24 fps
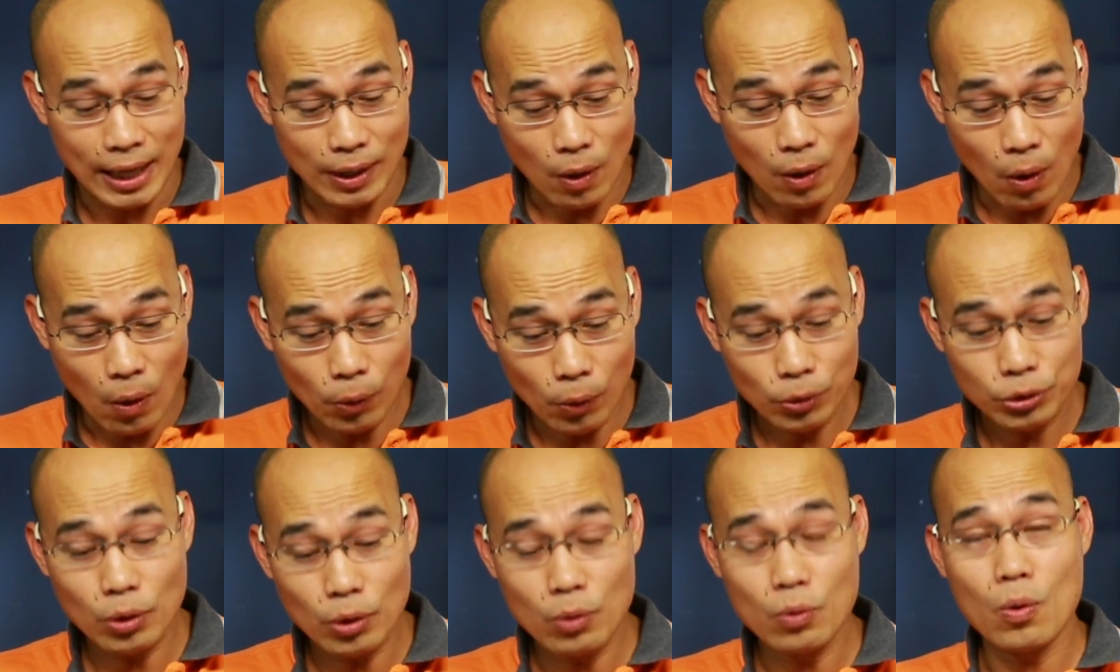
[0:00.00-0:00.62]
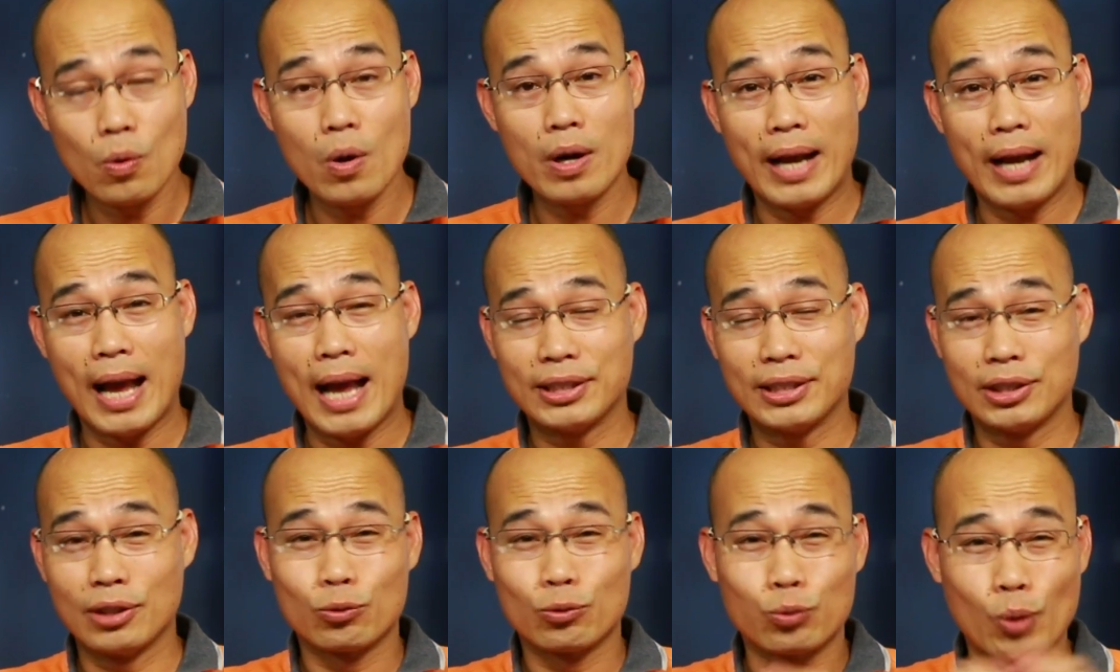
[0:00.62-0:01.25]
also work
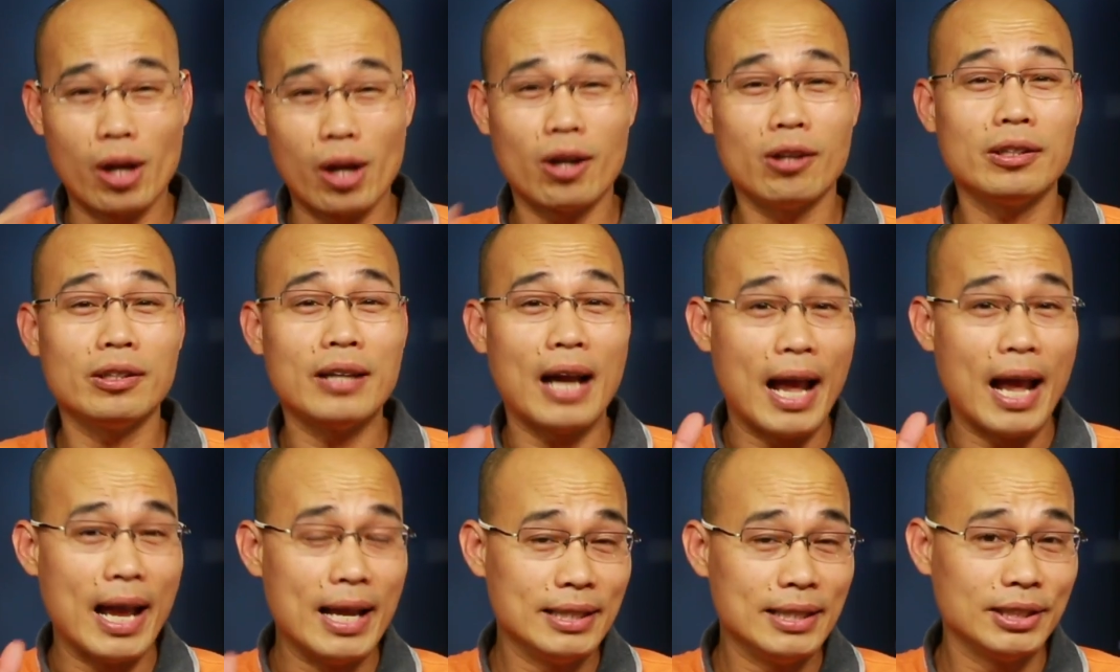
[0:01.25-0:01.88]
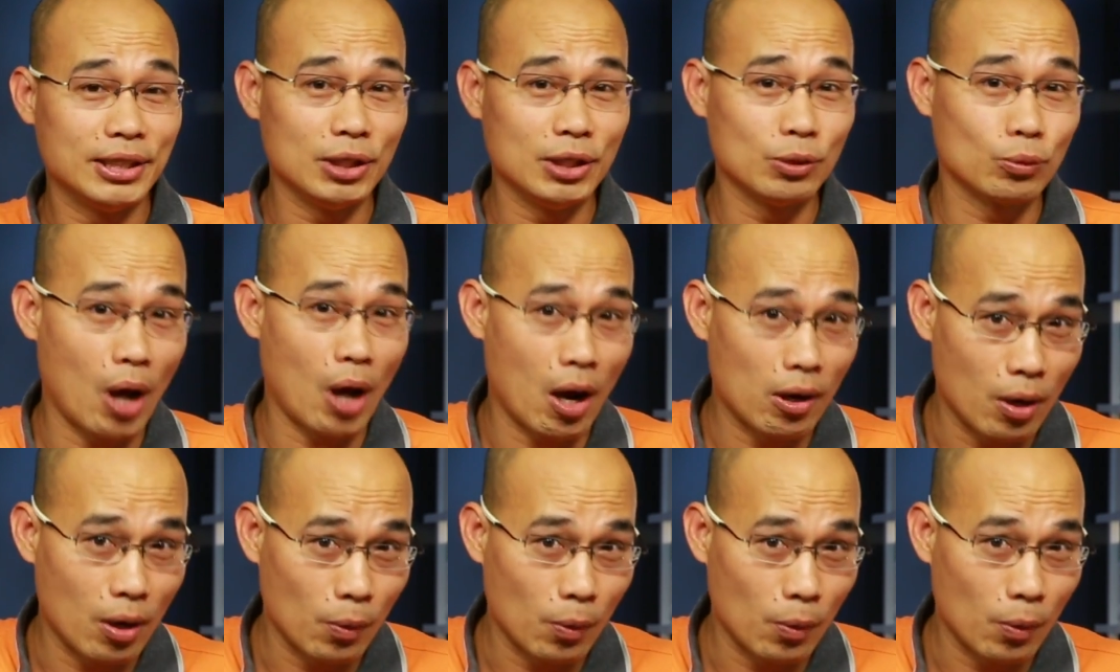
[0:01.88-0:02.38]
as a regular A C router